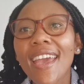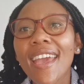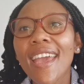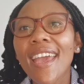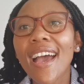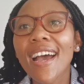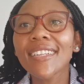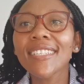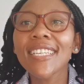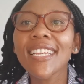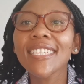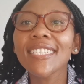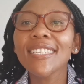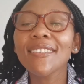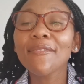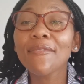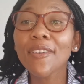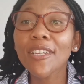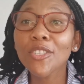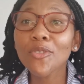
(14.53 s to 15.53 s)

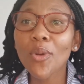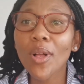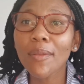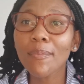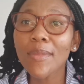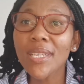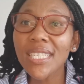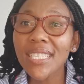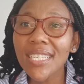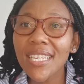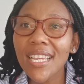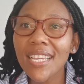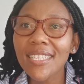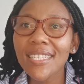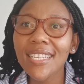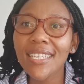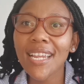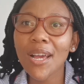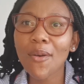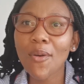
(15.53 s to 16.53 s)
attending virtual
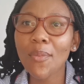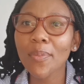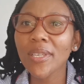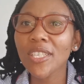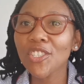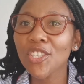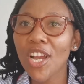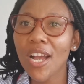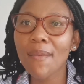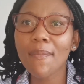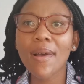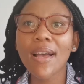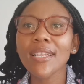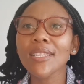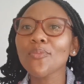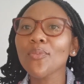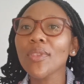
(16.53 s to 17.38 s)
meetings in our pajamas,